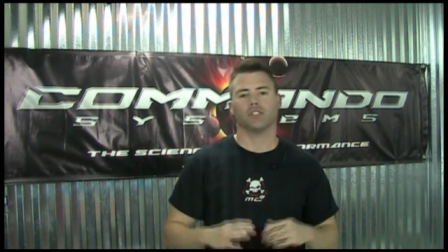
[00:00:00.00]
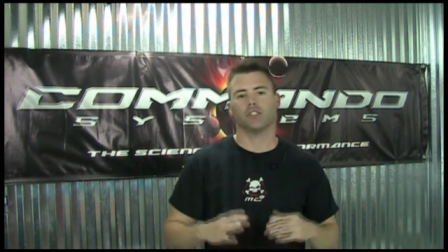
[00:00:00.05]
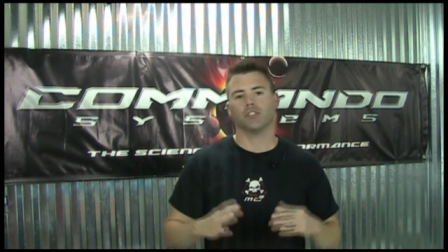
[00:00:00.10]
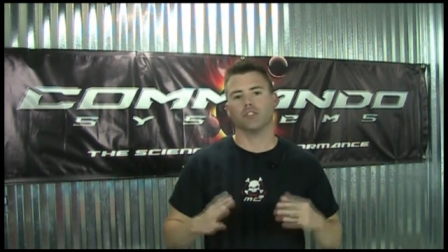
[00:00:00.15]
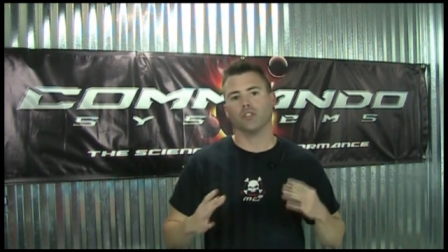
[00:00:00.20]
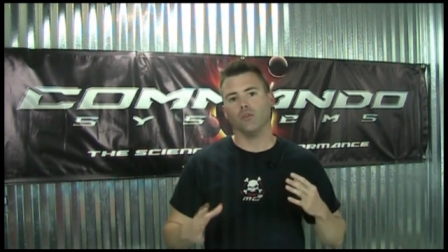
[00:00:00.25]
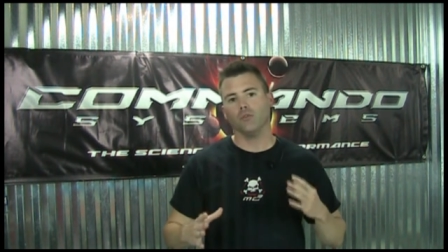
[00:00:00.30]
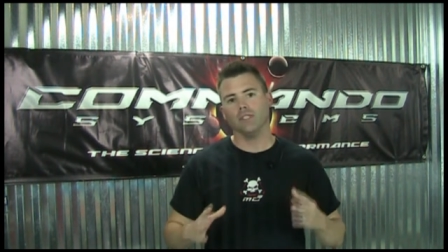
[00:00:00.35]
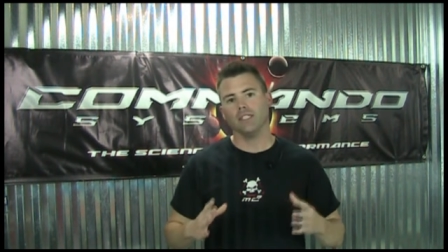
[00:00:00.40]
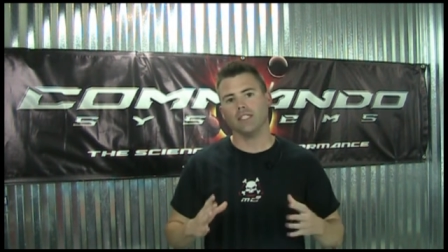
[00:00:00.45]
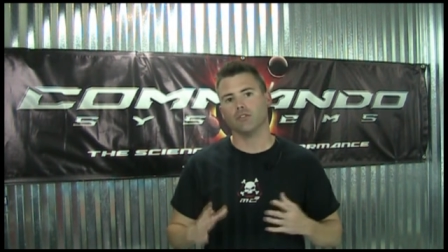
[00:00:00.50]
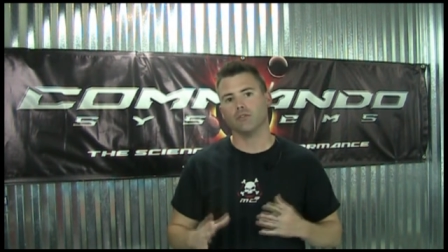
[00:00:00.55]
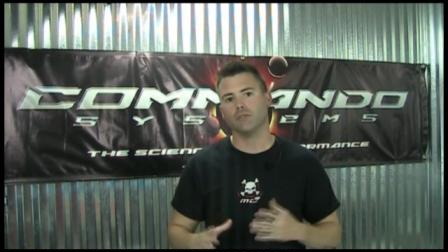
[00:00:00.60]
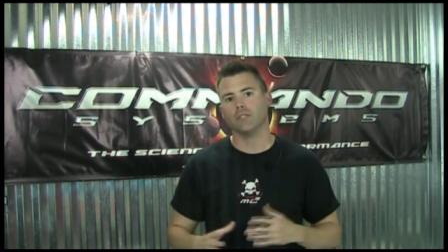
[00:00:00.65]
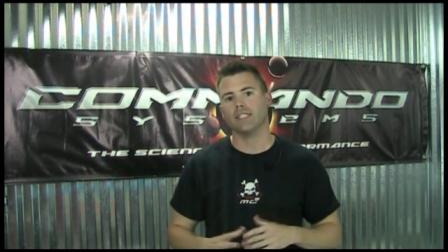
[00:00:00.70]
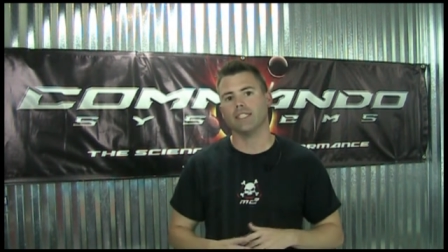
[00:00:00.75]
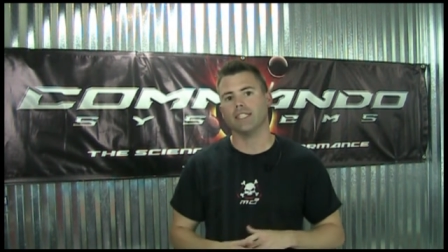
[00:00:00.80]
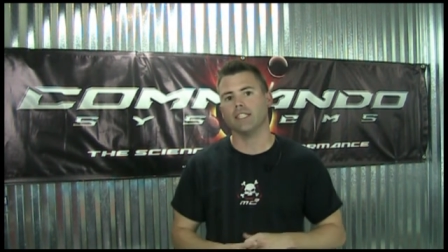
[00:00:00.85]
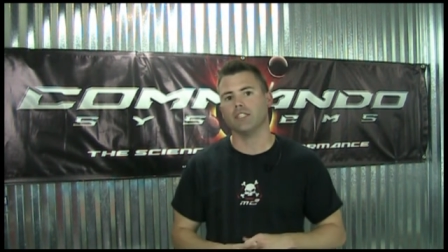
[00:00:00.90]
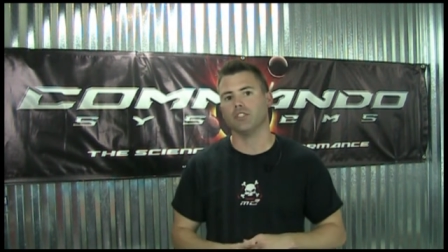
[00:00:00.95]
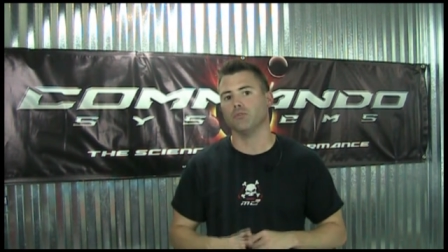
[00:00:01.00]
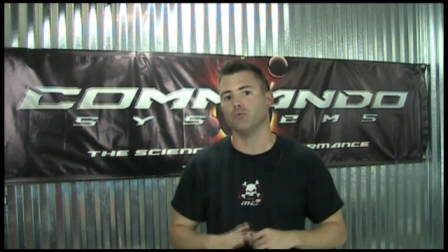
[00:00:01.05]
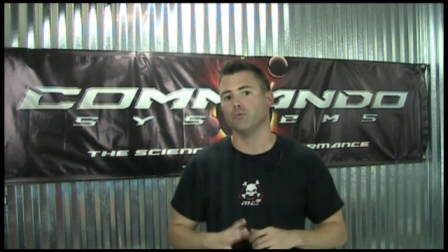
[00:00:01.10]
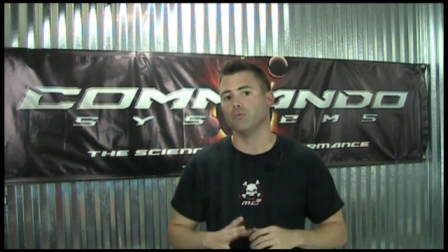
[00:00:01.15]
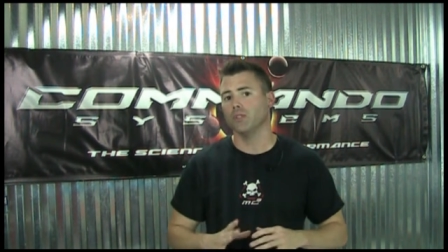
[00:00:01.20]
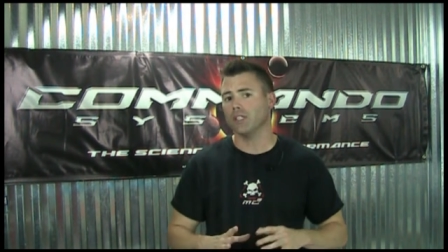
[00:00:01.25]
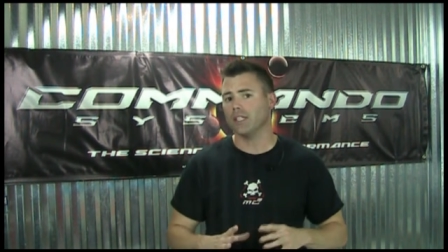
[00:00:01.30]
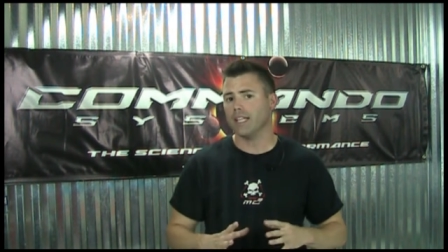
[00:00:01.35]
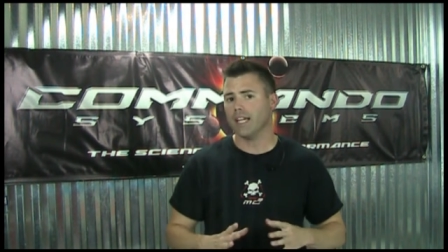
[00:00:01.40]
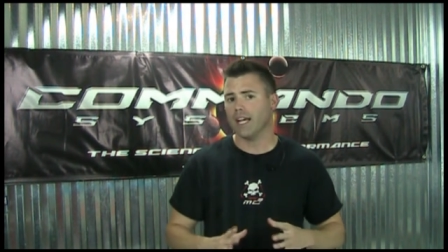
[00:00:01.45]
There's only three things you
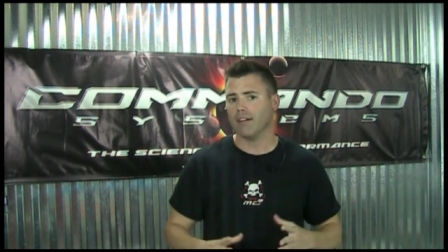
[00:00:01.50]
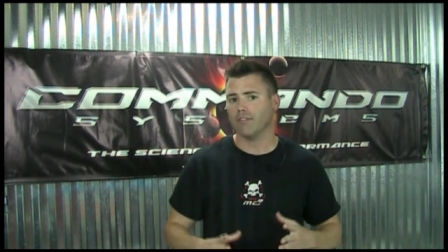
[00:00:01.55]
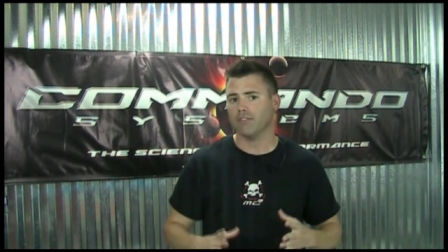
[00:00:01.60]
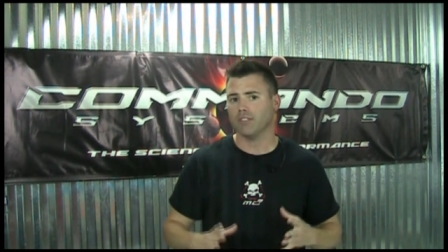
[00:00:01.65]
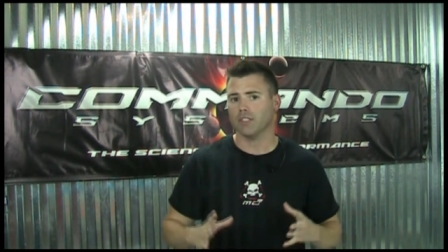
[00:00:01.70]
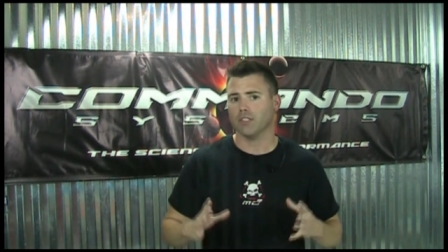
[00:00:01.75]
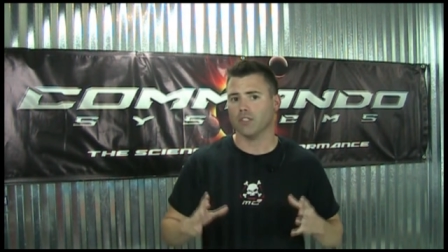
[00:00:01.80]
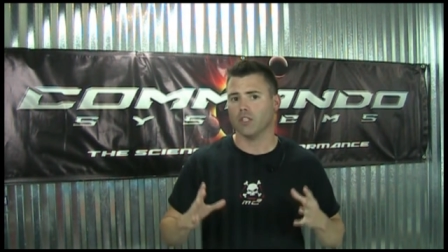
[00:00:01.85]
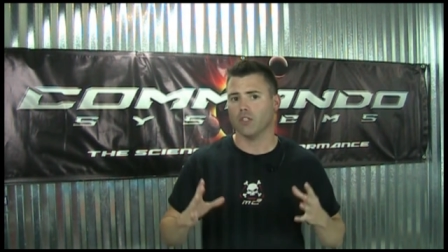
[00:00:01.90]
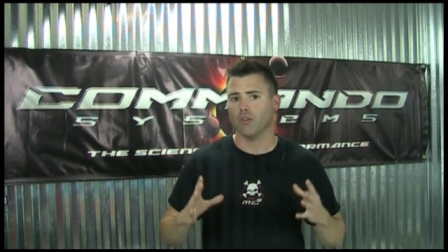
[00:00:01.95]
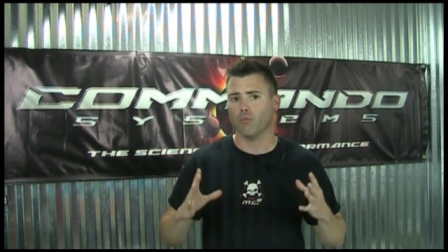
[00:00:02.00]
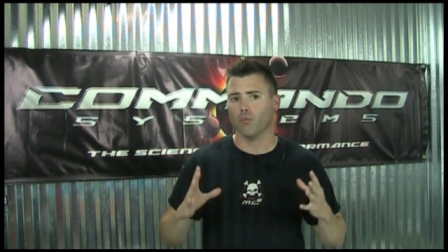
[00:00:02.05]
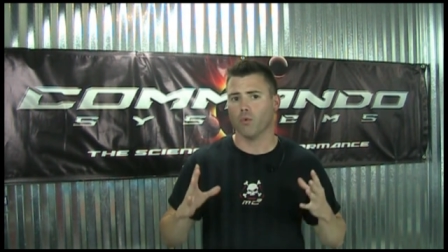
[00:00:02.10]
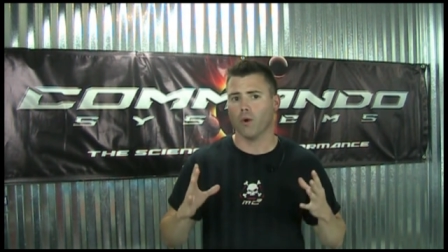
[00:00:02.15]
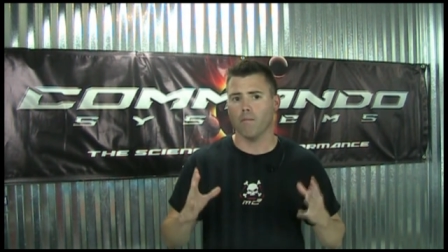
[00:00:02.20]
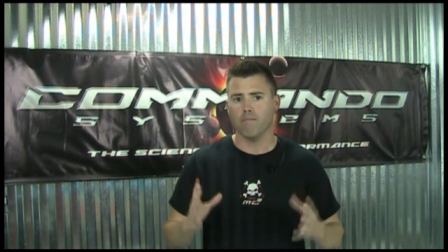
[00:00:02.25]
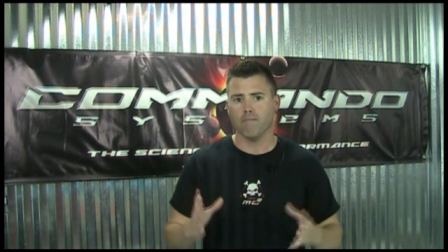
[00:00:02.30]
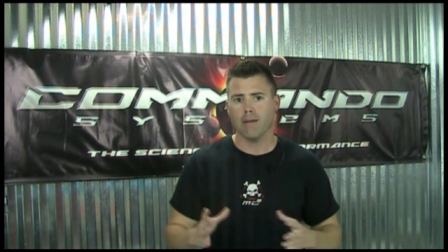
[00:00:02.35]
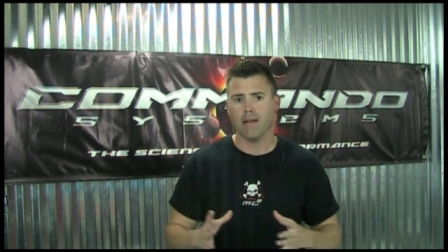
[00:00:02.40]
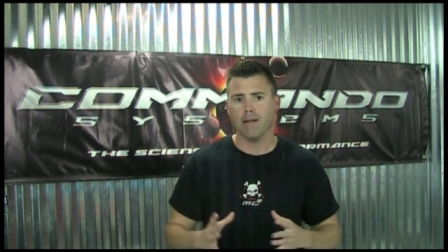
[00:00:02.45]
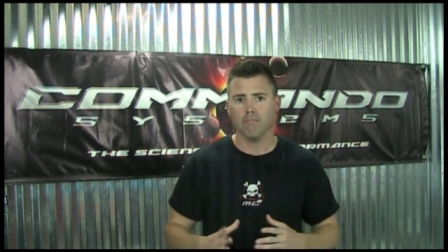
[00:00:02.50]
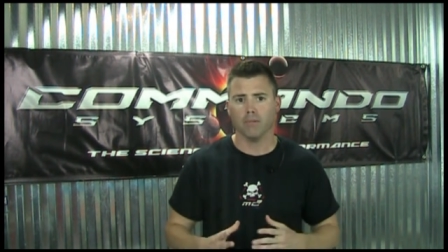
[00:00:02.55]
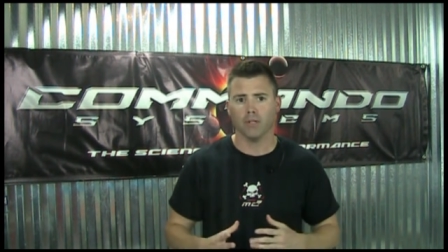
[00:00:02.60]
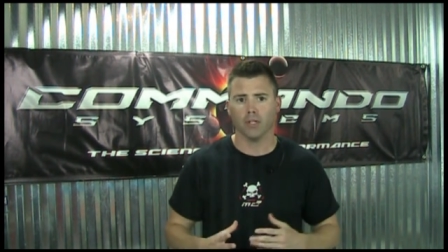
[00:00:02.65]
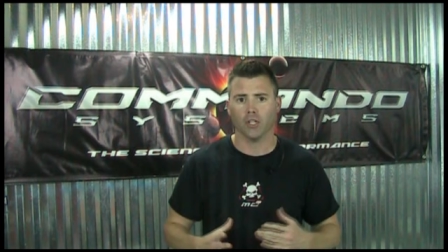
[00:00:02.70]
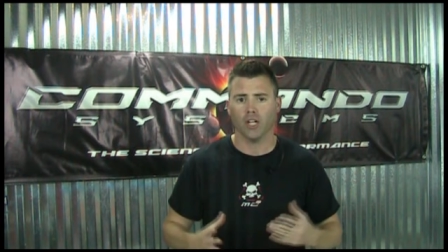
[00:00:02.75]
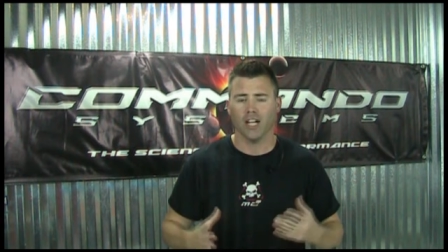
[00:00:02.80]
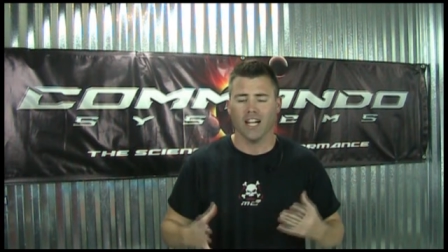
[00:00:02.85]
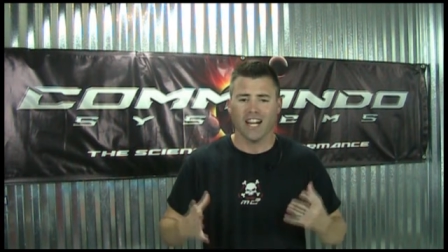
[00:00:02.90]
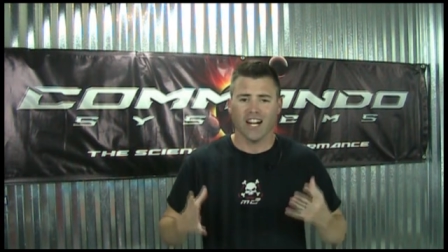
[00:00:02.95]
really have to
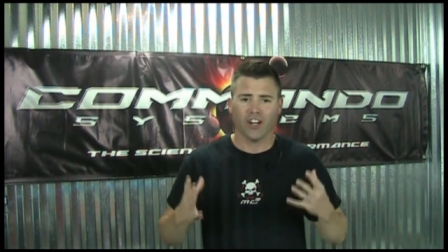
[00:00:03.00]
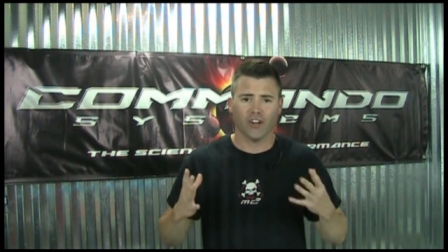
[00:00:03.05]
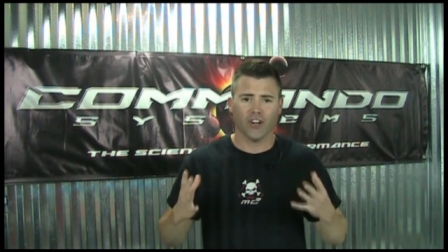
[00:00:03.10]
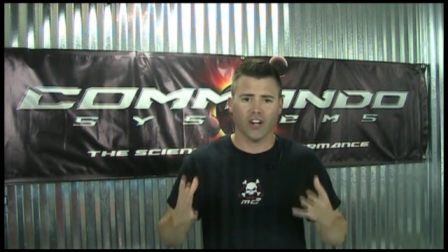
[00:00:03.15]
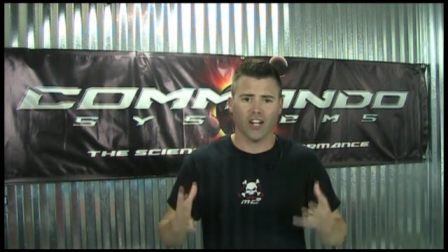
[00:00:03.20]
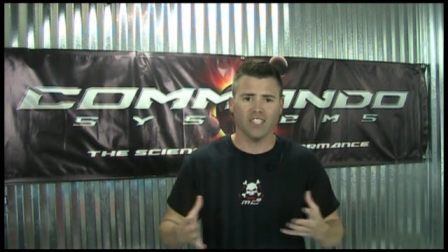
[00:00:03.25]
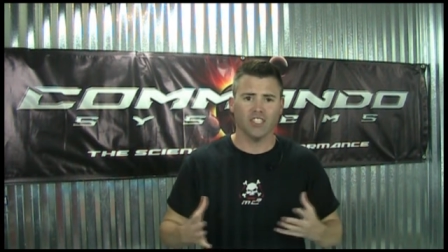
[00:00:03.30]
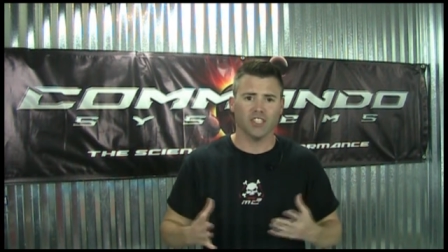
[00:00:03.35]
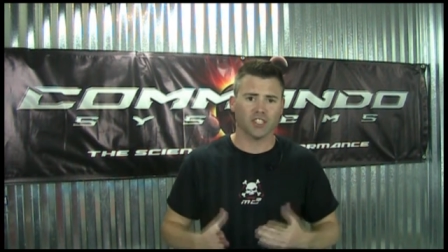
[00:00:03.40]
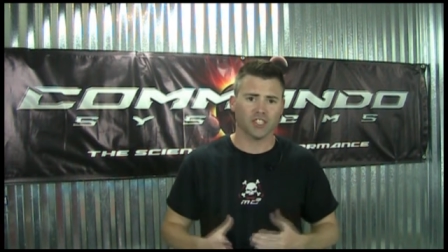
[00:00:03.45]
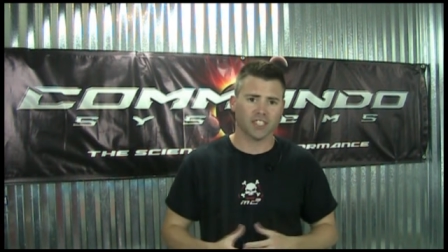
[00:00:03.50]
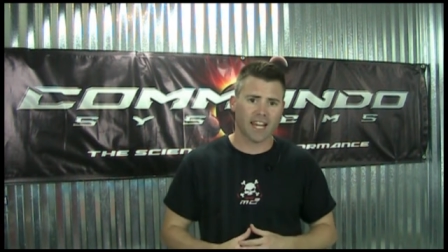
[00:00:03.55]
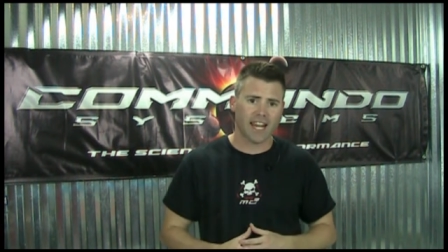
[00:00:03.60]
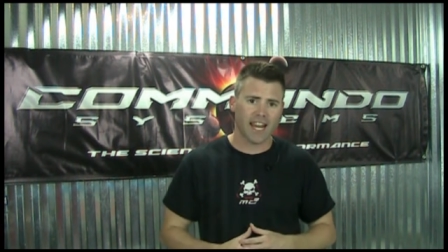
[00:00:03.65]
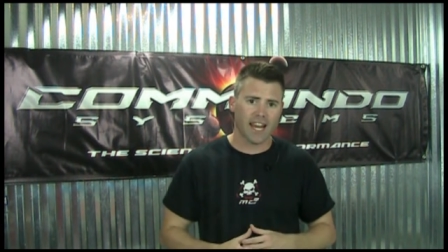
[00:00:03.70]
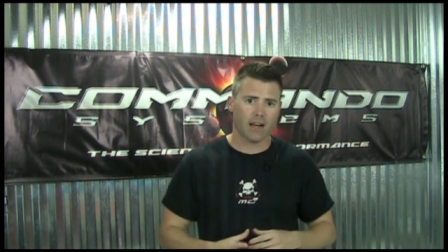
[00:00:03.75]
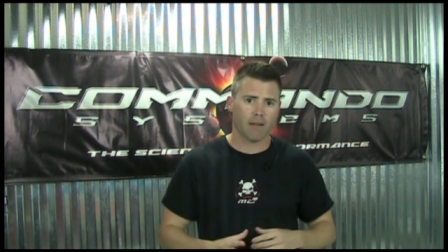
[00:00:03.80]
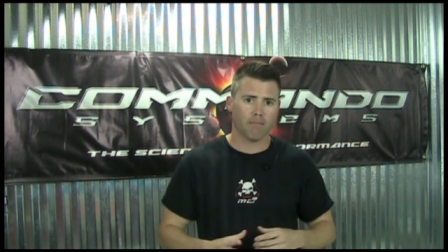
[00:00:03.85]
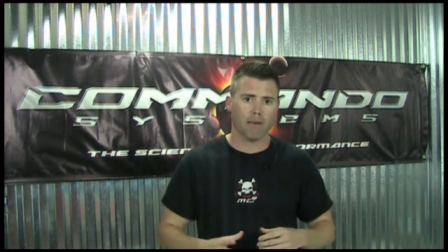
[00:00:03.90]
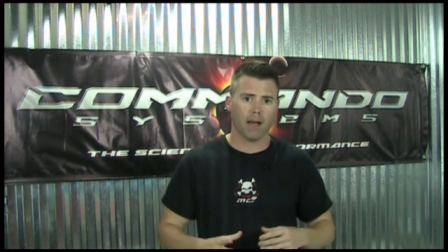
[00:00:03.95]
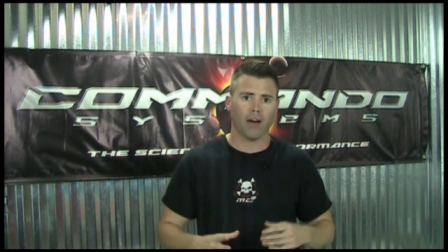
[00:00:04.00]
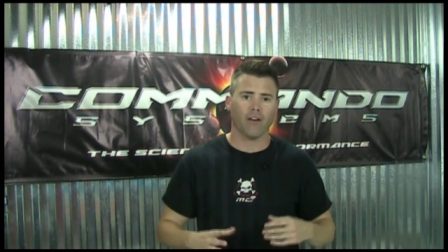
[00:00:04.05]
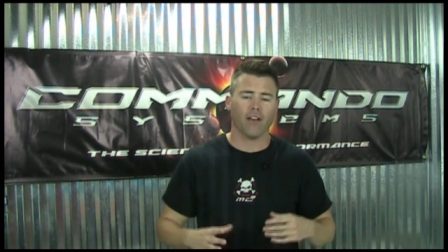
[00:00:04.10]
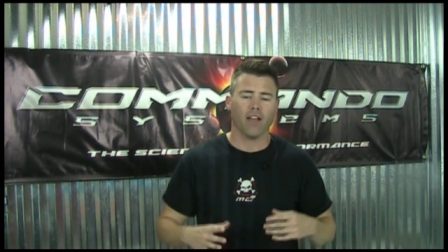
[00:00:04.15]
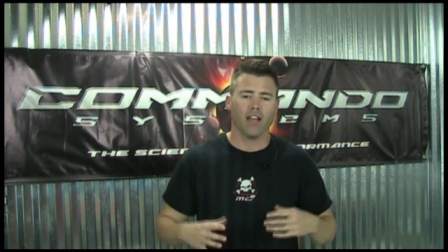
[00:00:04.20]
remember or understand about